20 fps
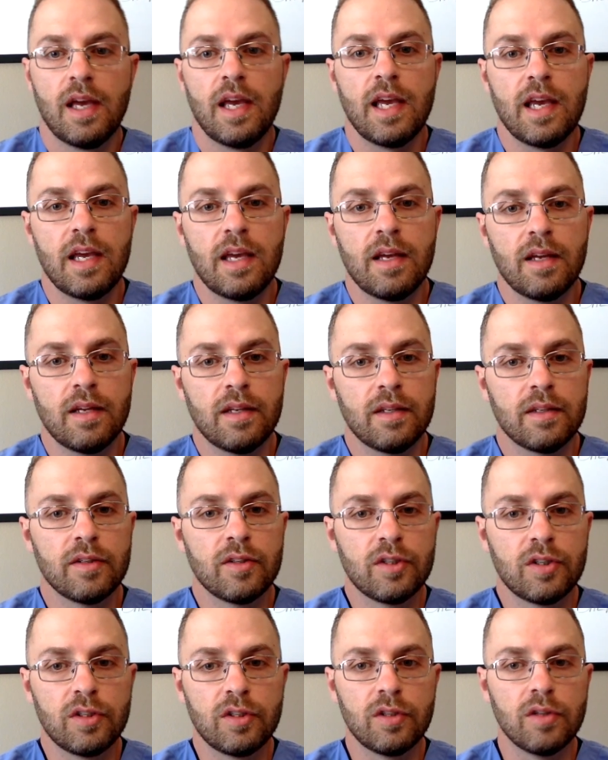And
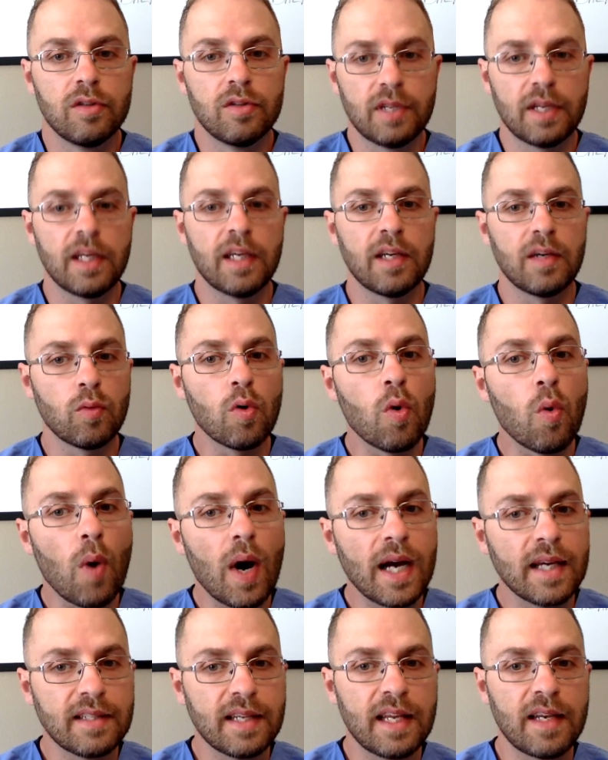you say, well,
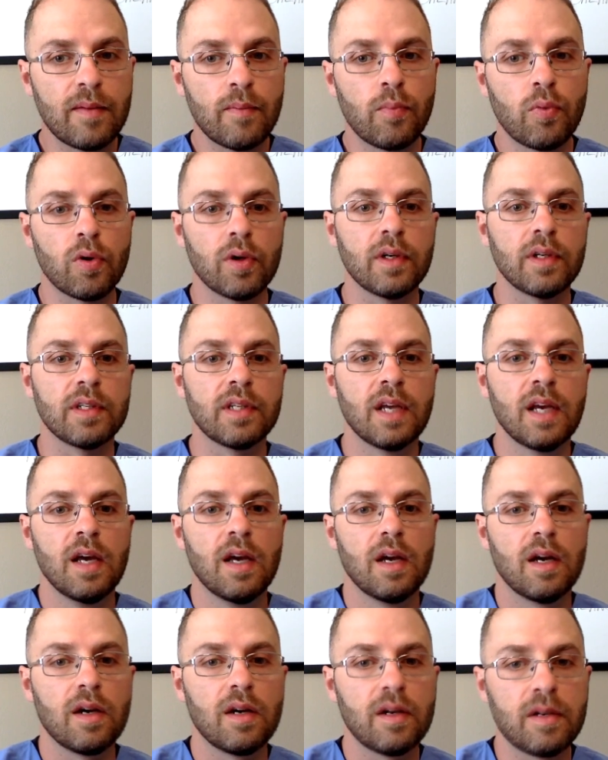why is that important?
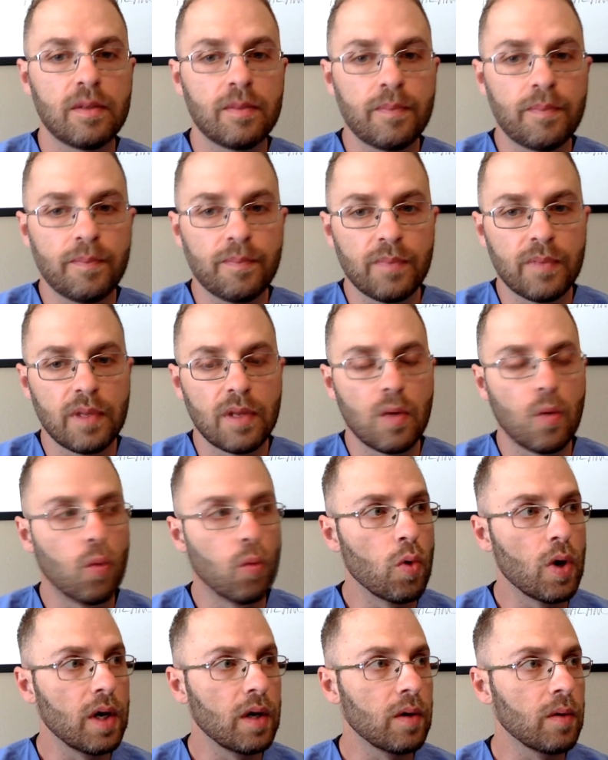Um,
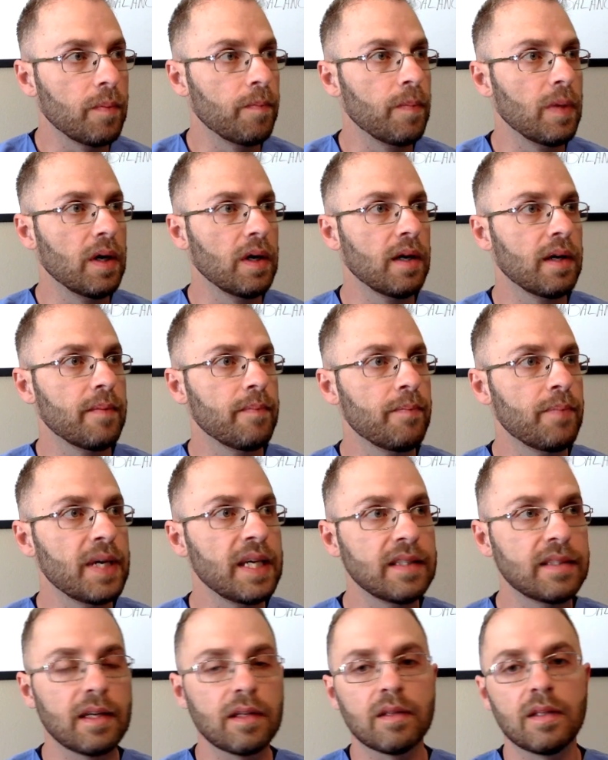well, um,
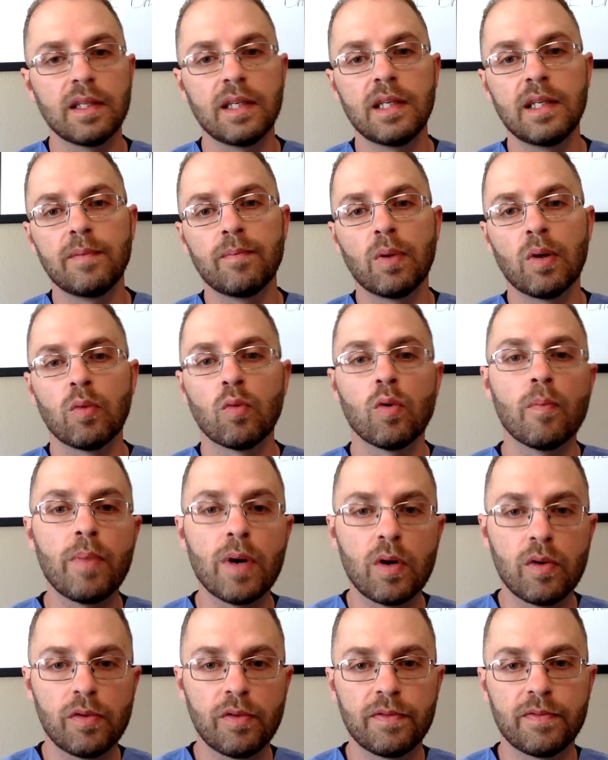basically, well,
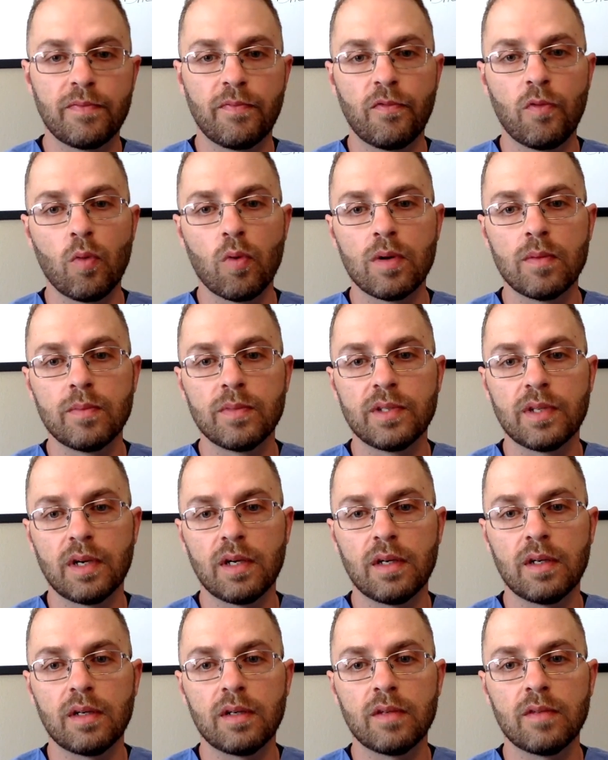both forms
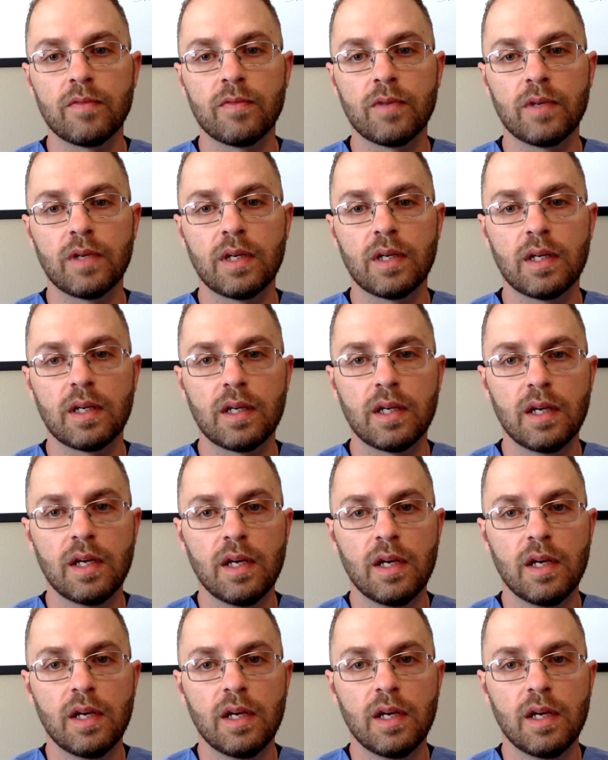of uh,